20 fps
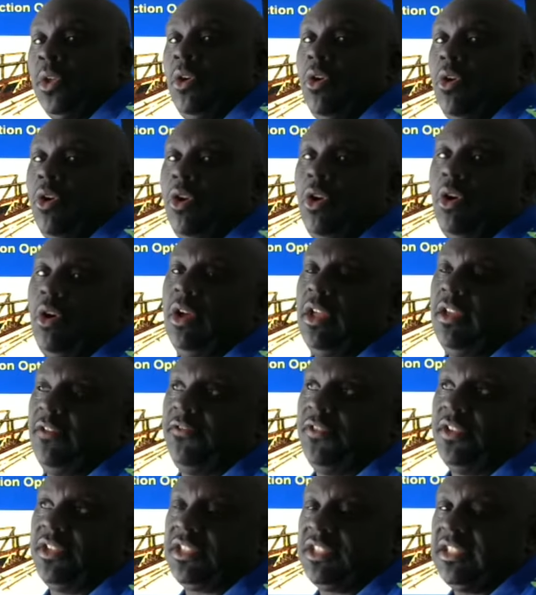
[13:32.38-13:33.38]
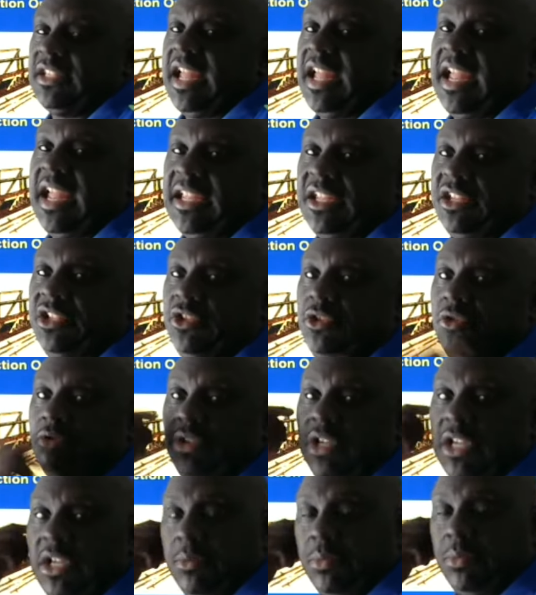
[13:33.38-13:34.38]
or if it's snagging
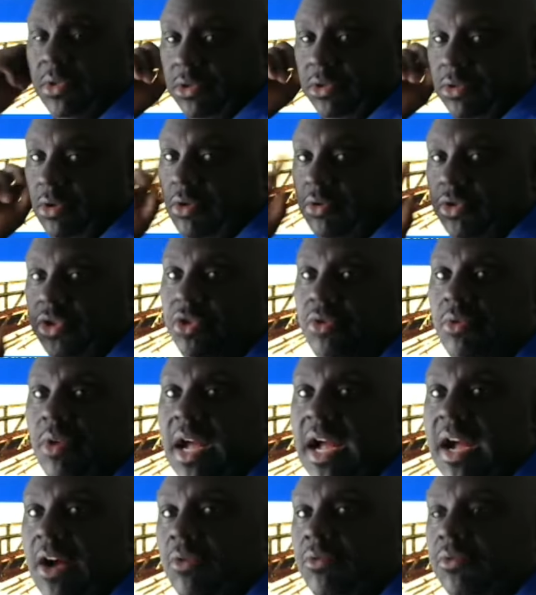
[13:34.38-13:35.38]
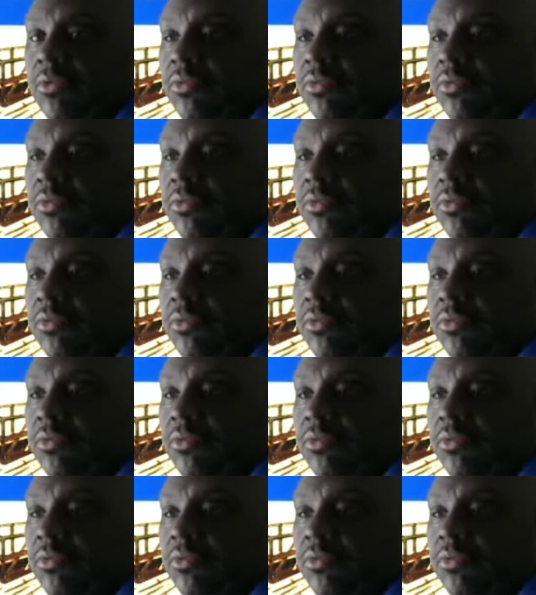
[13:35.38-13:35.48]
you, it will throw you out